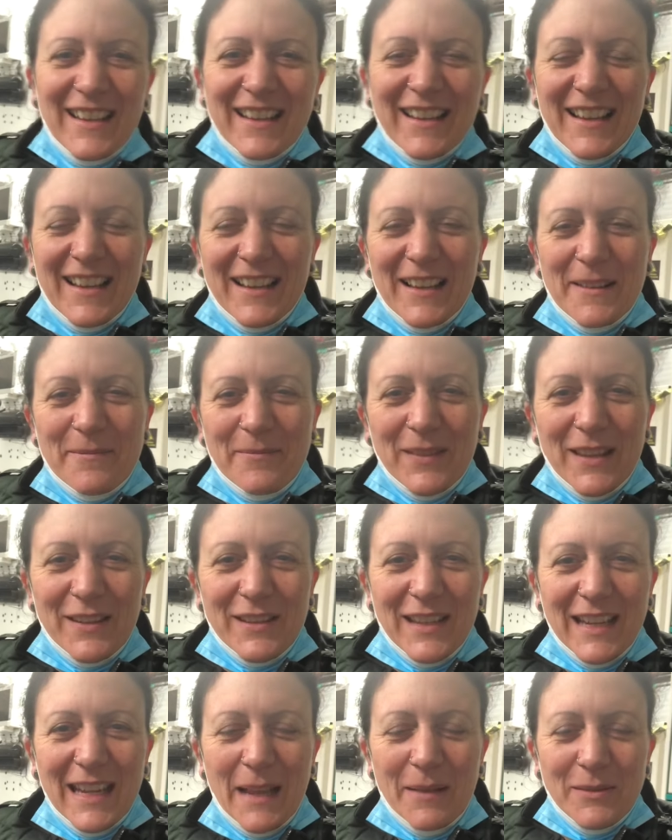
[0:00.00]
As I
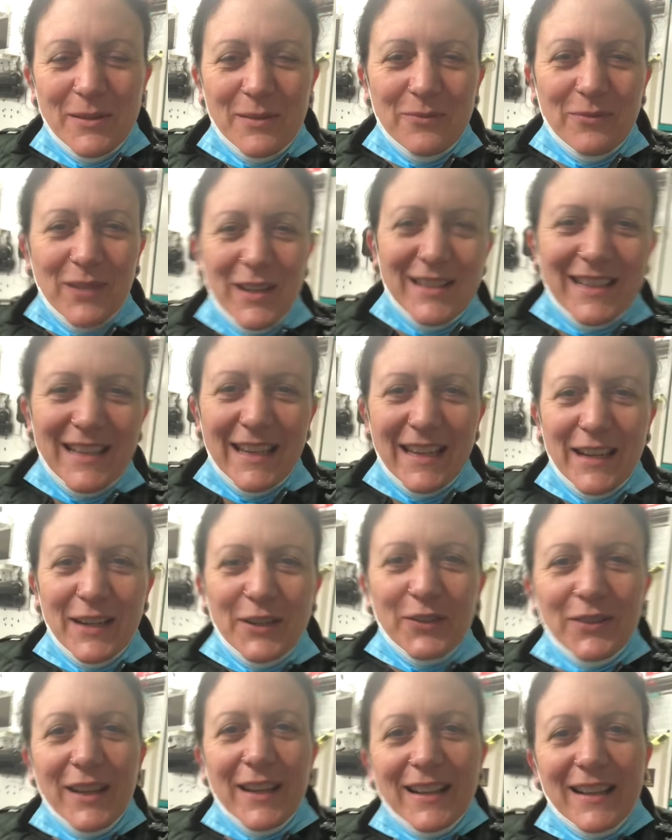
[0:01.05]
kept on writing
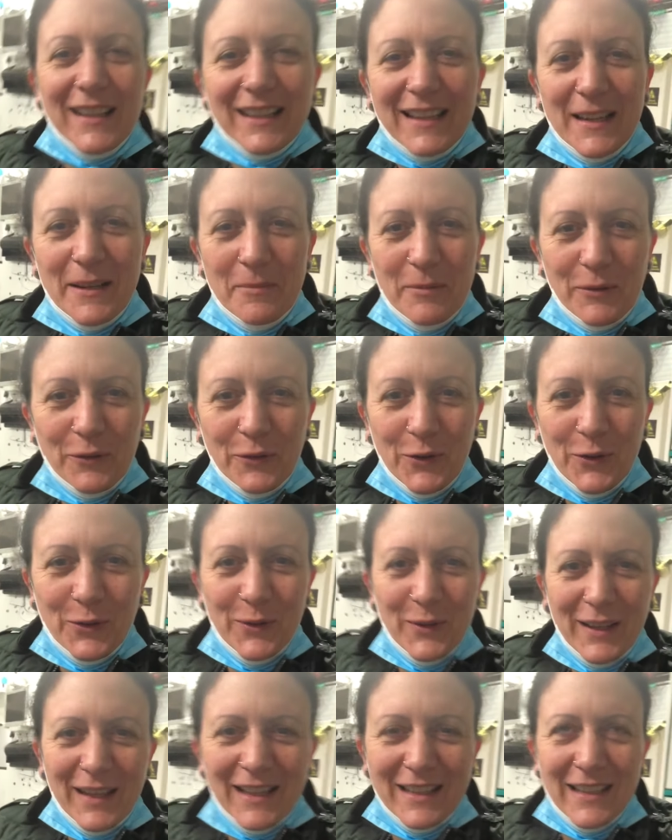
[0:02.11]
incorrectly
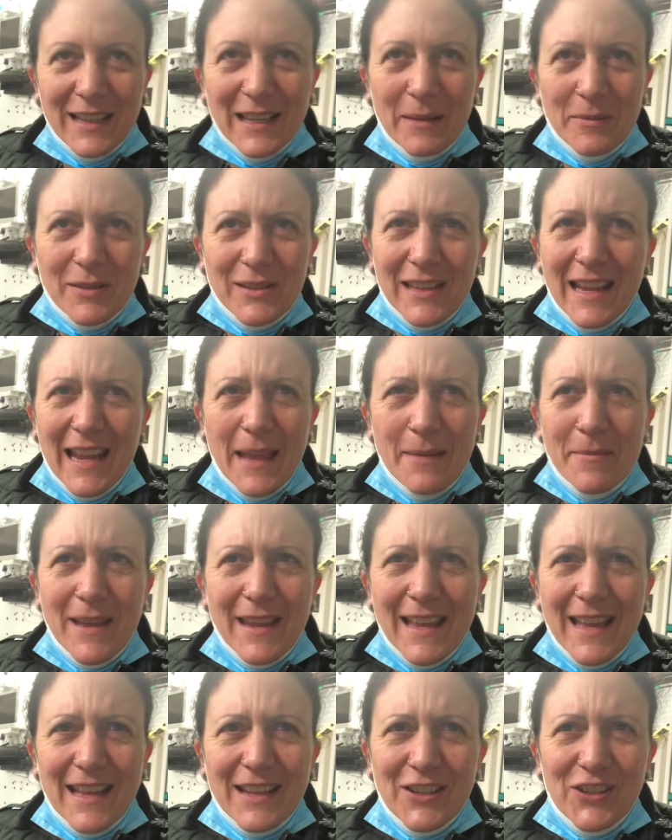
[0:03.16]
beforehand, I kept saying
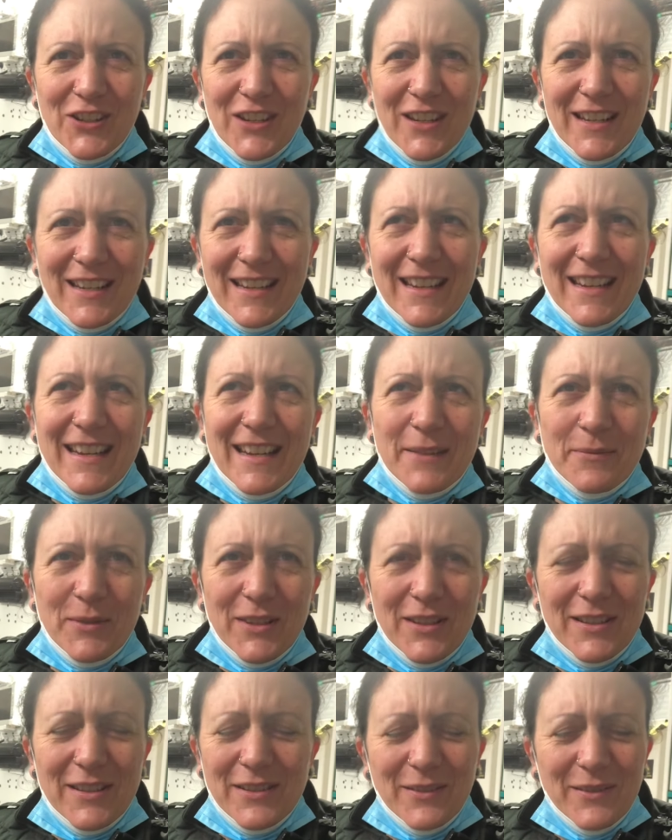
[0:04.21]
mange, which
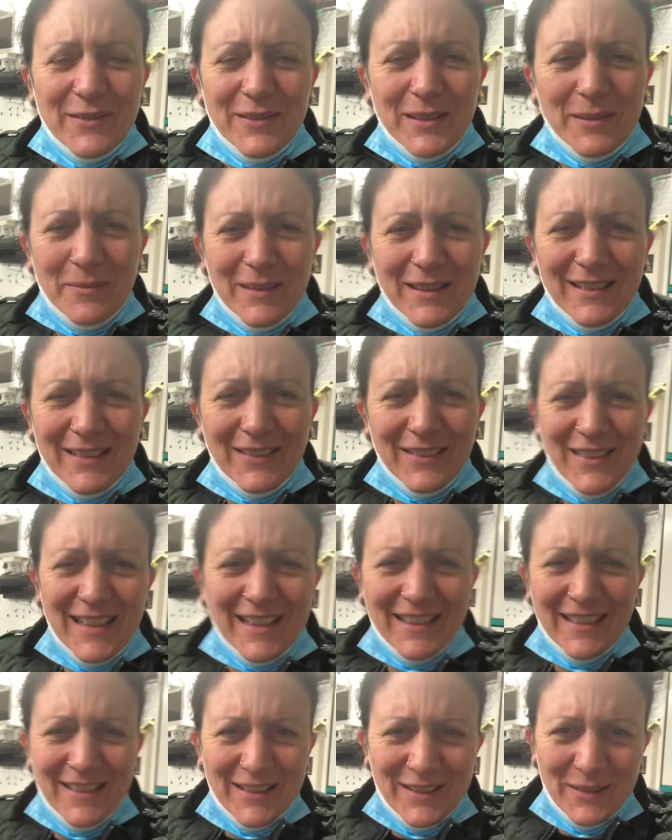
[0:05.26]
is
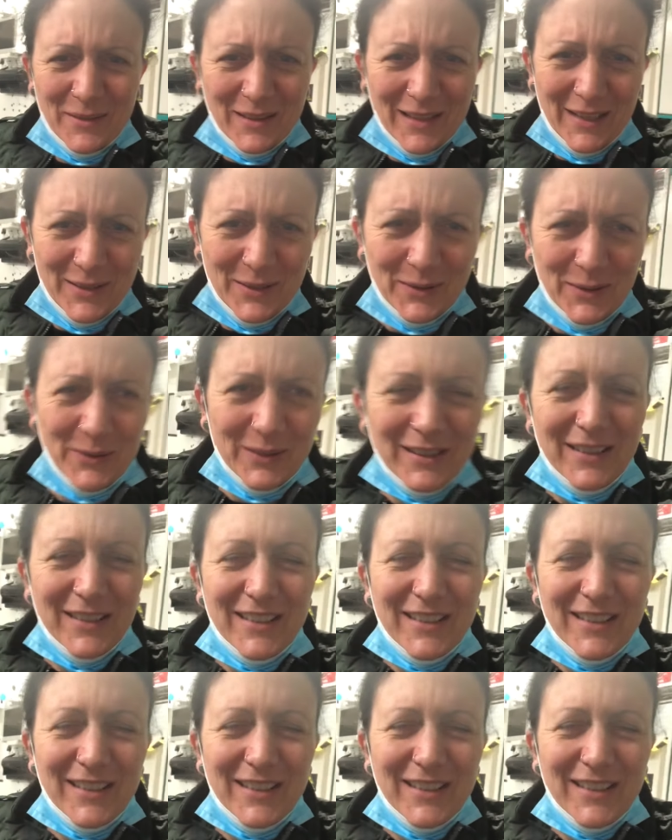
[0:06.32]
nothing to do with that at all.